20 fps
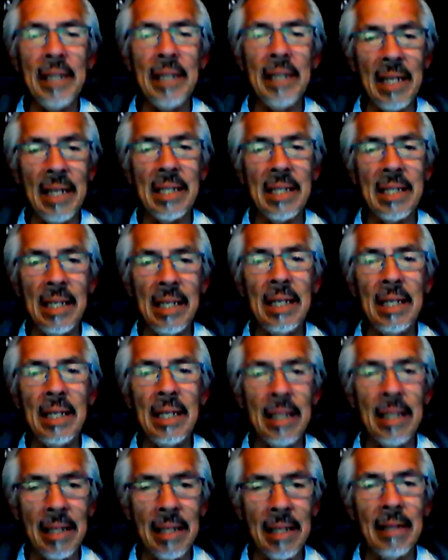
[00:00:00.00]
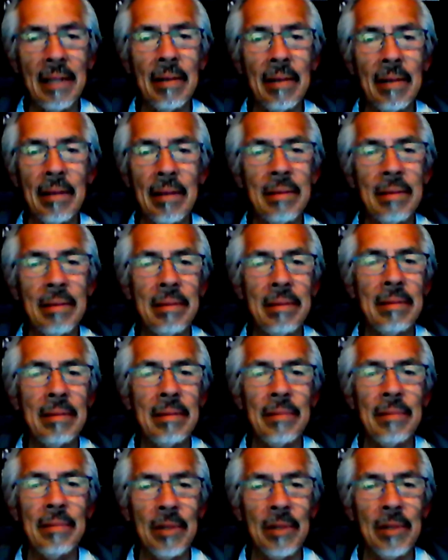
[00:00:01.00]
that seed in their
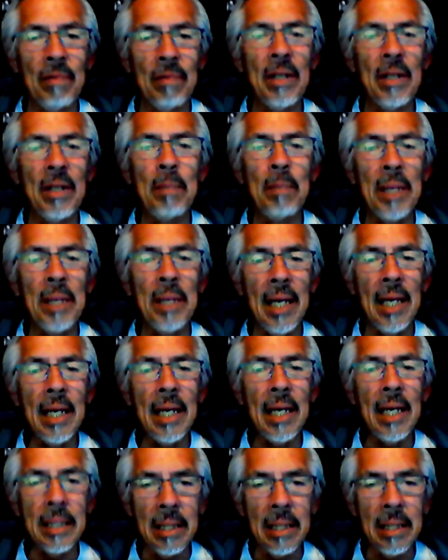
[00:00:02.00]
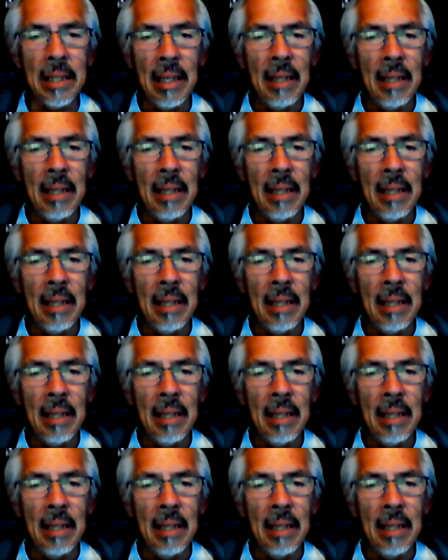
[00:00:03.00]
developing heads,